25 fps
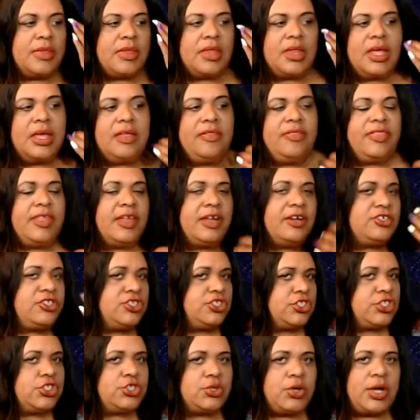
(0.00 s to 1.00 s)
and they're
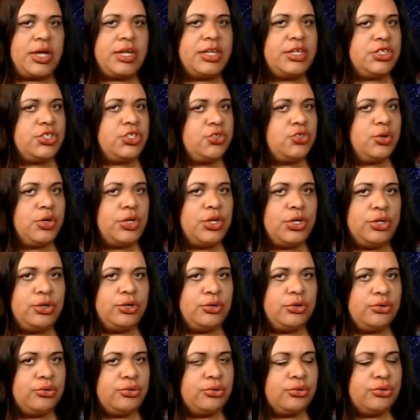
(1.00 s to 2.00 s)
just trying to do it
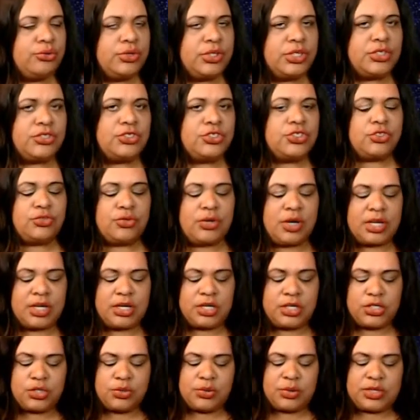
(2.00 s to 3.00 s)
new. They're just trying to
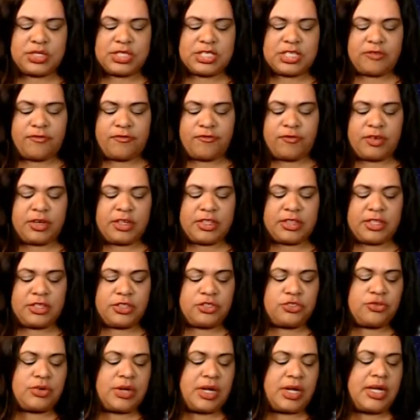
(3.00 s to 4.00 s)
do it different. They're
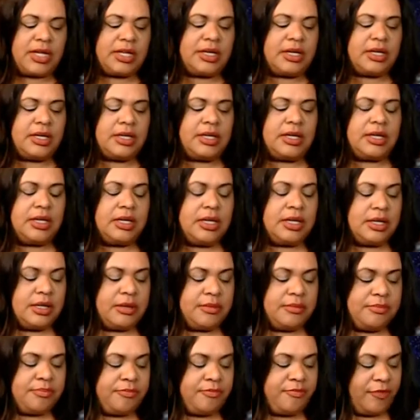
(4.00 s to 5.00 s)
trying to
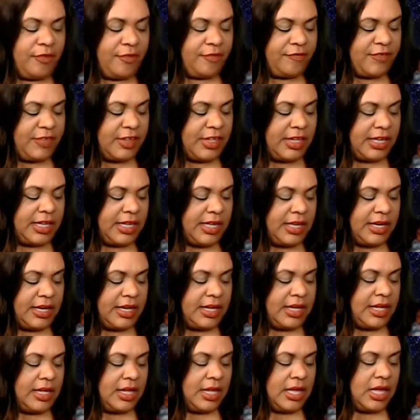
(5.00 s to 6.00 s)
fulfill it.
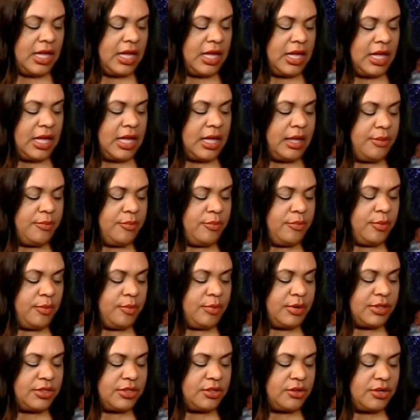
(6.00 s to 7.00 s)
Um but
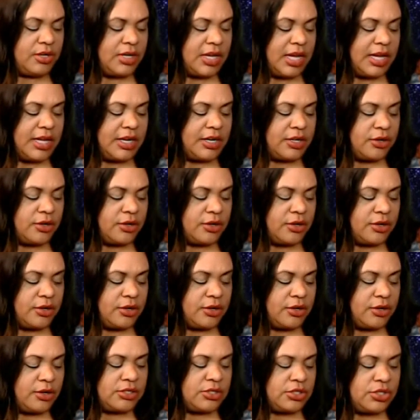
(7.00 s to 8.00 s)
with your
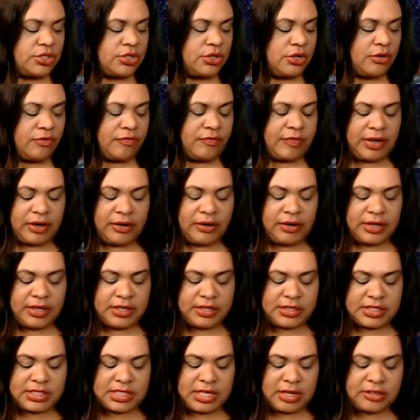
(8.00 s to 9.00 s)
you're very
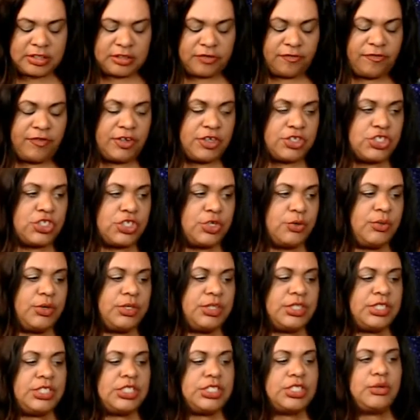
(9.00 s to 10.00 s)
self-sufficient
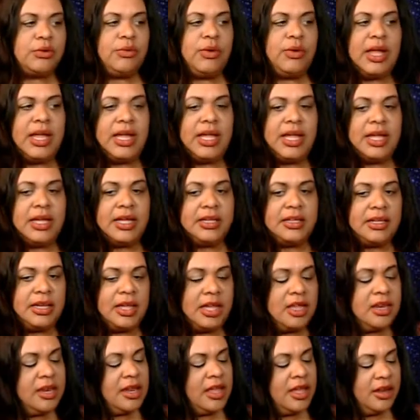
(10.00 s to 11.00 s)
with this great and
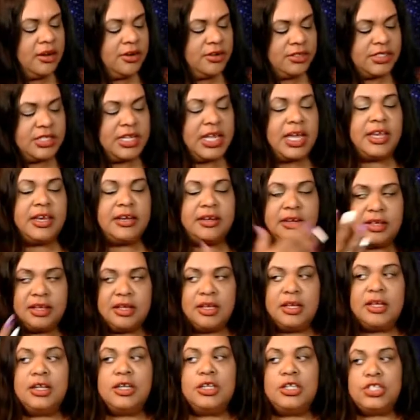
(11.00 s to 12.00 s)
then there's that
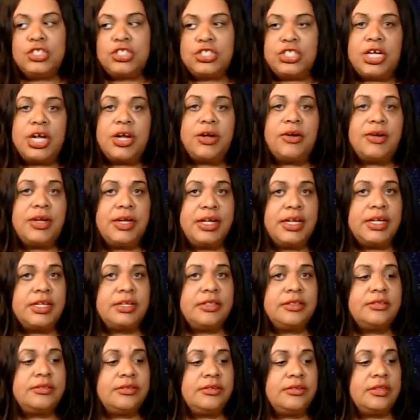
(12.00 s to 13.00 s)

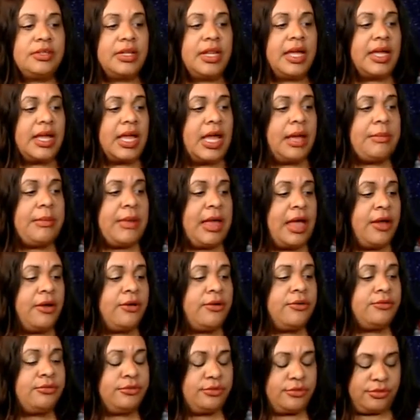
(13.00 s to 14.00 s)
chariot like I'm
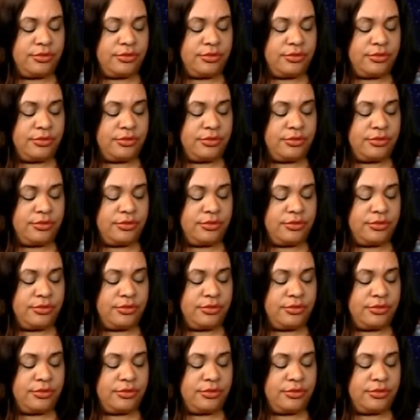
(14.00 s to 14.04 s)
out